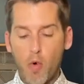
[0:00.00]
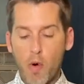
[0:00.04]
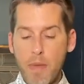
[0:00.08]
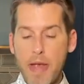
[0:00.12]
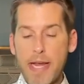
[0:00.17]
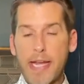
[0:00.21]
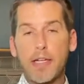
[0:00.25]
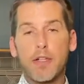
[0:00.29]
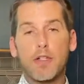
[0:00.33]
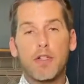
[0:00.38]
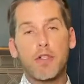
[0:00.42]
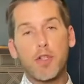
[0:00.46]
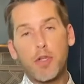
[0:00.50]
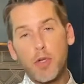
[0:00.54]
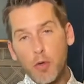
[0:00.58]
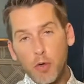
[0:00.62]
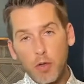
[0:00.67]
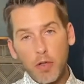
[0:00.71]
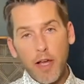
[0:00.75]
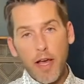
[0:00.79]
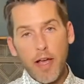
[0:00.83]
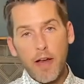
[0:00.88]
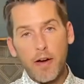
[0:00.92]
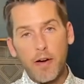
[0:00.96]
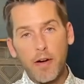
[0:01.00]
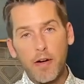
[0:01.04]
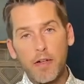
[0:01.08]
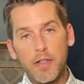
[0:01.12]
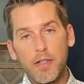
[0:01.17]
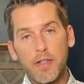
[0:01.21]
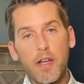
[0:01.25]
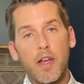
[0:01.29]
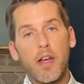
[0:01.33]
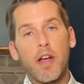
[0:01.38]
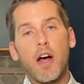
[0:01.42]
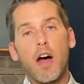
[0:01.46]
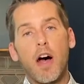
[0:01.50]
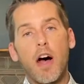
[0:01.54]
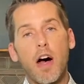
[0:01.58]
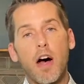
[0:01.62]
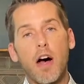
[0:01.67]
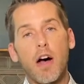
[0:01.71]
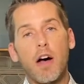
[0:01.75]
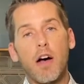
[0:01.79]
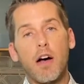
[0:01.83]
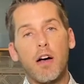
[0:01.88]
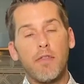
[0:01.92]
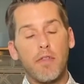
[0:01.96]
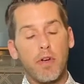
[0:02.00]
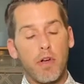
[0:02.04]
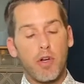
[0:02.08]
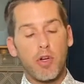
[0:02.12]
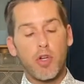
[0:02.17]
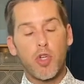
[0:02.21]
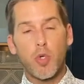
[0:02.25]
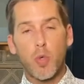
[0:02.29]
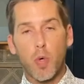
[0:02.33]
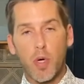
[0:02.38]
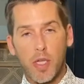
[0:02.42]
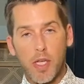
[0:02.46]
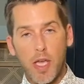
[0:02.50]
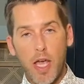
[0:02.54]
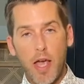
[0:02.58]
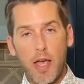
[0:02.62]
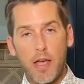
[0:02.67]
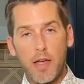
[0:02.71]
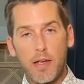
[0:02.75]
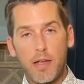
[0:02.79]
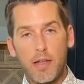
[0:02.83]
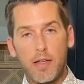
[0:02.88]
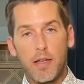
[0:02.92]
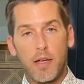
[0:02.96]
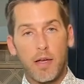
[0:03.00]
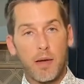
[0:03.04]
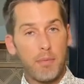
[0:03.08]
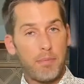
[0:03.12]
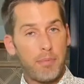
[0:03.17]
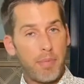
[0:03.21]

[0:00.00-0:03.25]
we're making two layers of shortcake,